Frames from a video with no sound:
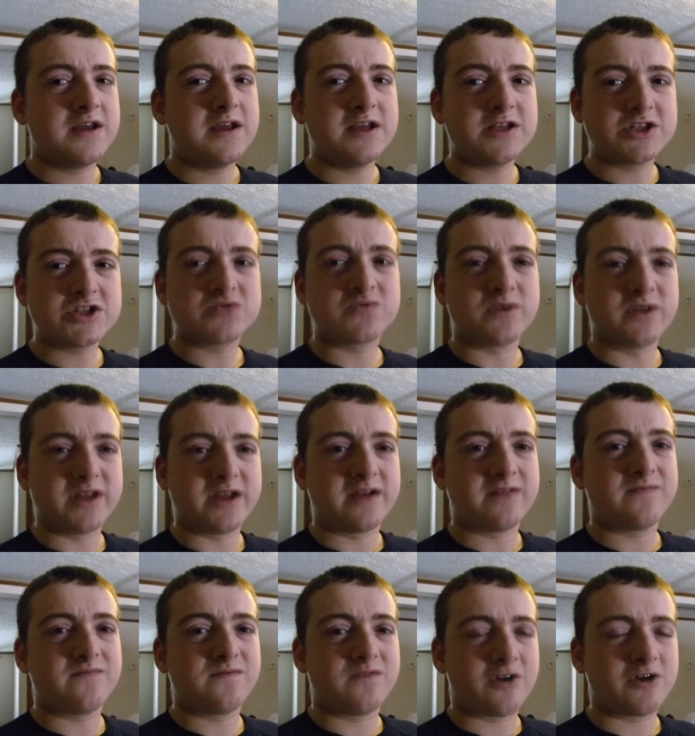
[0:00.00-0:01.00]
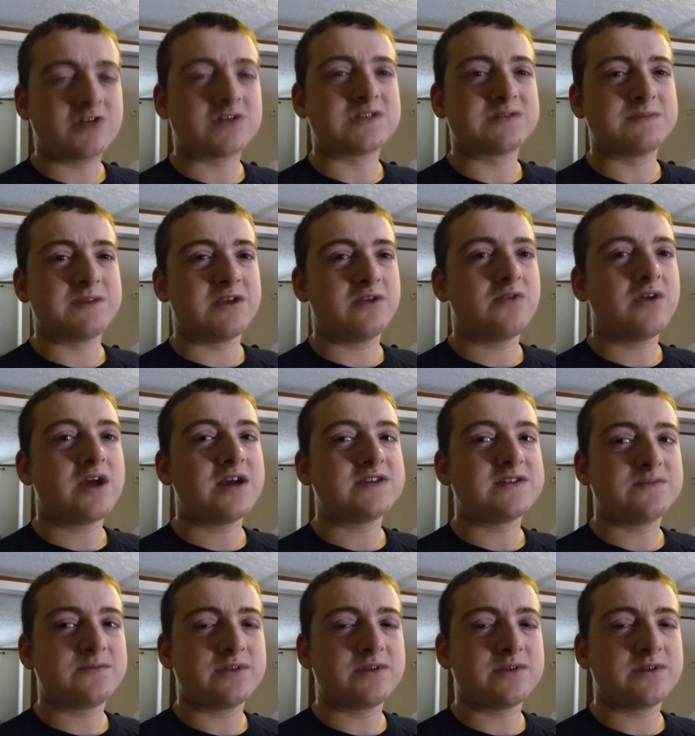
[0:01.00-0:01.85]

It just really hurts me, you guys.